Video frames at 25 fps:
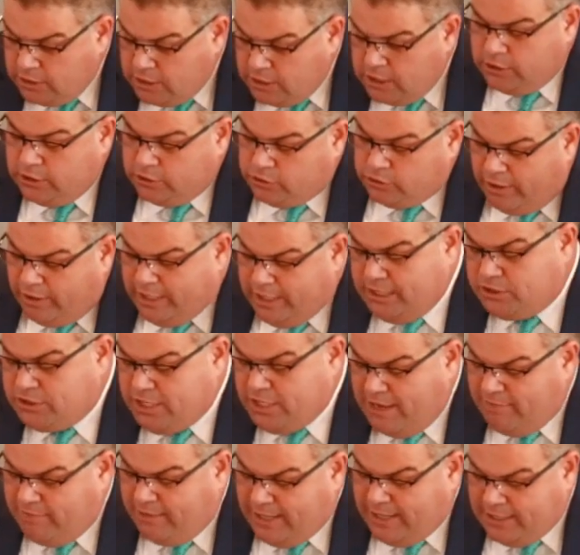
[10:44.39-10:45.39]

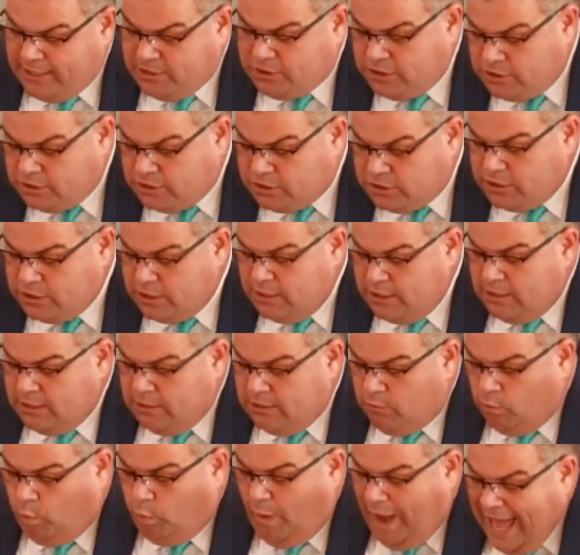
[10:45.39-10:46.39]
27 inches
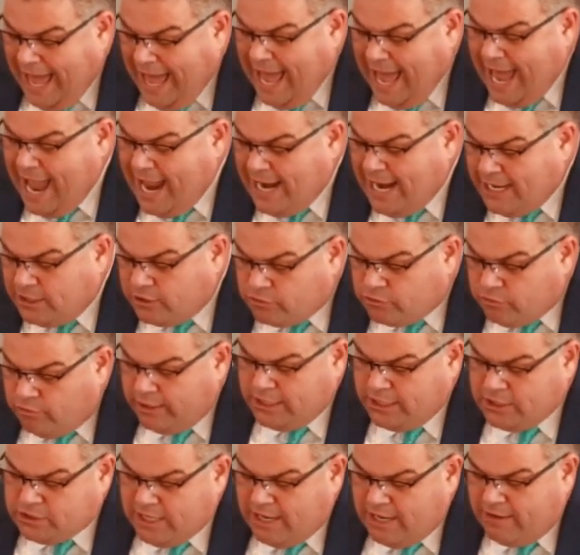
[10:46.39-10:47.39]
wide and
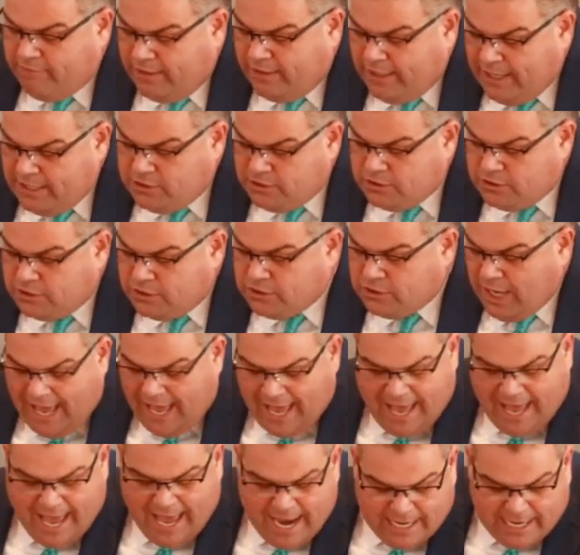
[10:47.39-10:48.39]
27 inches
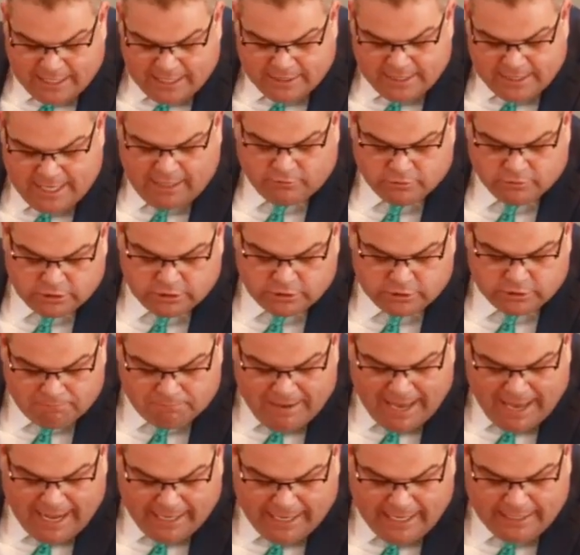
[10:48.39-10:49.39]
high. And he tells us
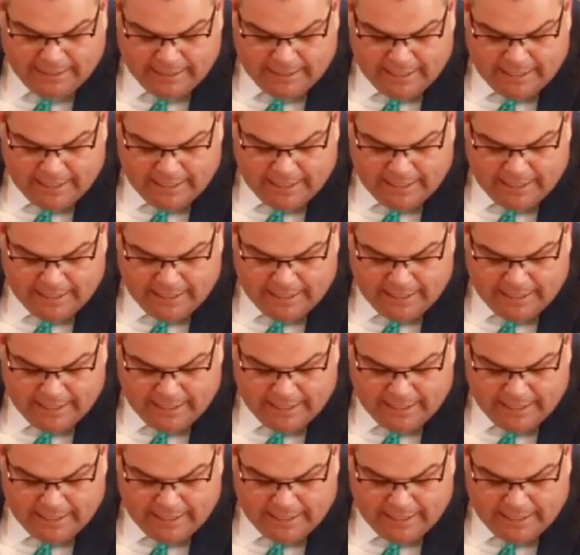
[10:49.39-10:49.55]
about it.